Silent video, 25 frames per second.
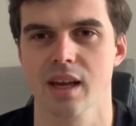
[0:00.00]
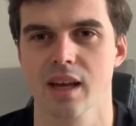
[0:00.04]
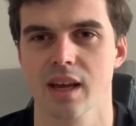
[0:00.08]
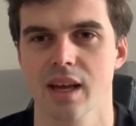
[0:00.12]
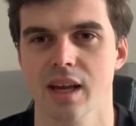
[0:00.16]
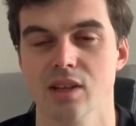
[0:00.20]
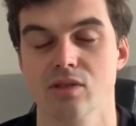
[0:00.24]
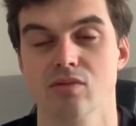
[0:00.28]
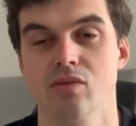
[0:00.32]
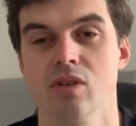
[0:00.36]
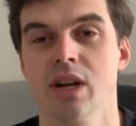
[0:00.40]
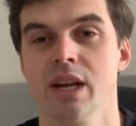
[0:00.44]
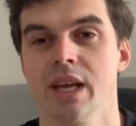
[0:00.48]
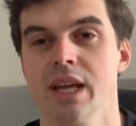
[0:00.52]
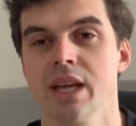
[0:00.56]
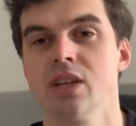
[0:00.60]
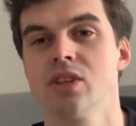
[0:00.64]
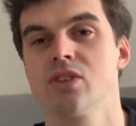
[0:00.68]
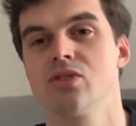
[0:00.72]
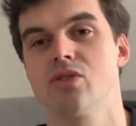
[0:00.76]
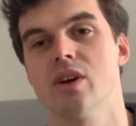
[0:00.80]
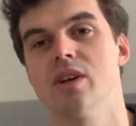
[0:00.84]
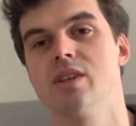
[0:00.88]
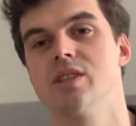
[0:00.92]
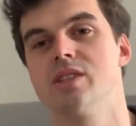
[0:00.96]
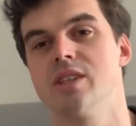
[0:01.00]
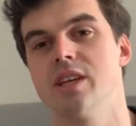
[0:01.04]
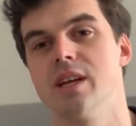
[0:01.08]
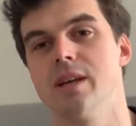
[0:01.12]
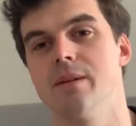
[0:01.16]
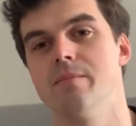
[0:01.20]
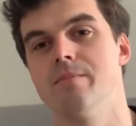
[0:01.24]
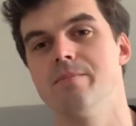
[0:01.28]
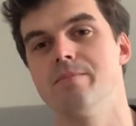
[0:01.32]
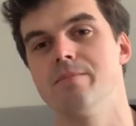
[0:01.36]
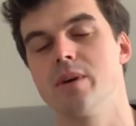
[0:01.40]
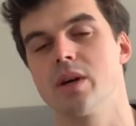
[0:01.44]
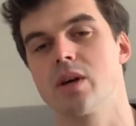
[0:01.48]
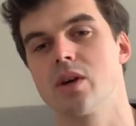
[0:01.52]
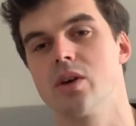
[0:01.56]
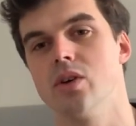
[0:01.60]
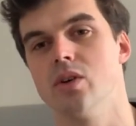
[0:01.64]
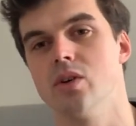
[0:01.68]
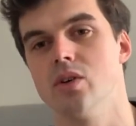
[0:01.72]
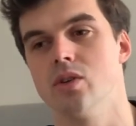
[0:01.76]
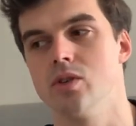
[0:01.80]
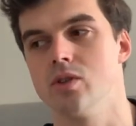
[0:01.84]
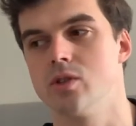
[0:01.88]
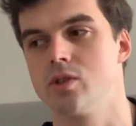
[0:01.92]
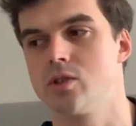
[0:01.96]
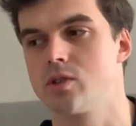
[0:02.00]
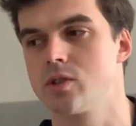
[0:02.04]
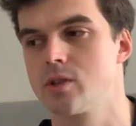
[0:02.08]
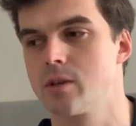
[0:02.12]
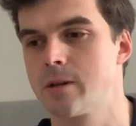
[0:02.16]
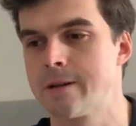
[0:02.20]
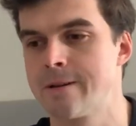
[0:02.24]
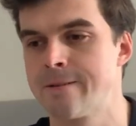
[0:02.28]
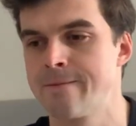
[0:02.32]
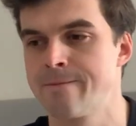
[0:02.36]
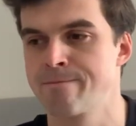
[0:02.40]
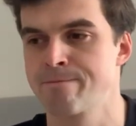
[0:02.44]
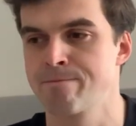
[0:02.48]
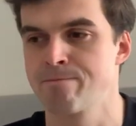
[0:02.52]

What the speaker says: it's really interesting because